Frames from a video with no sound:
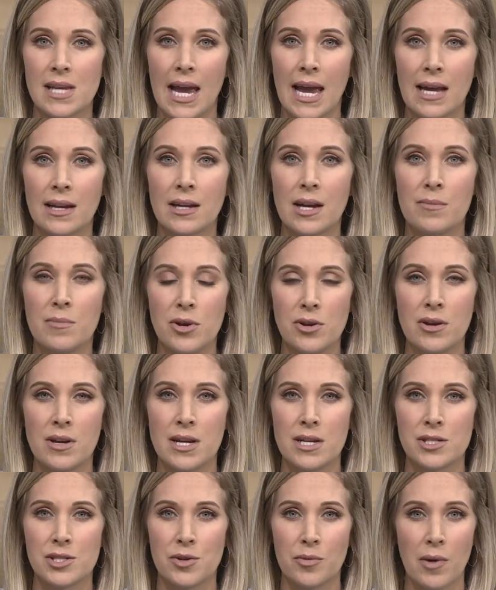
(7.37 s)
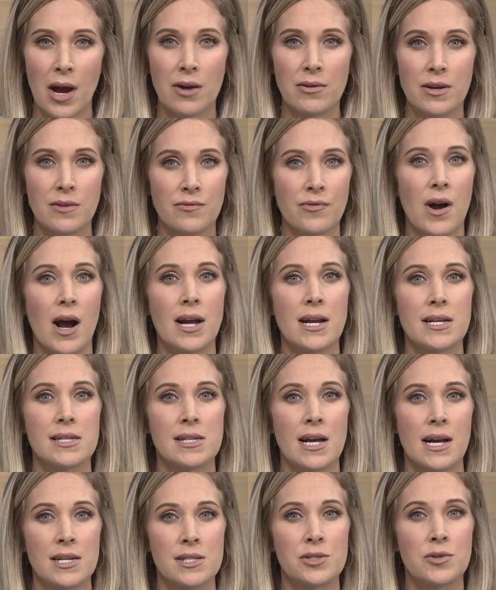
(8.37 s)
and community surrounding Friday's
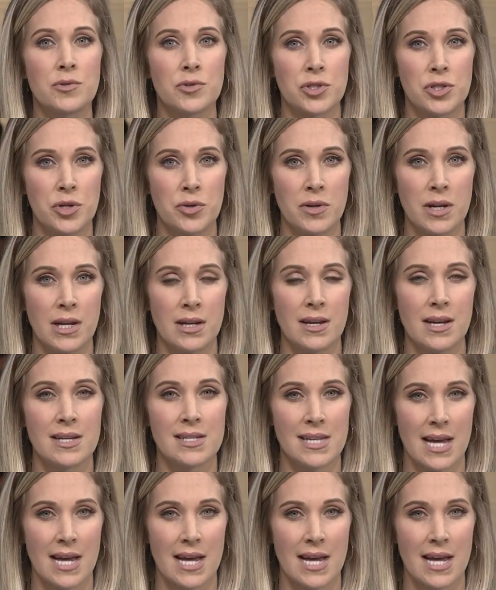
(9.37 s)
high school shooting in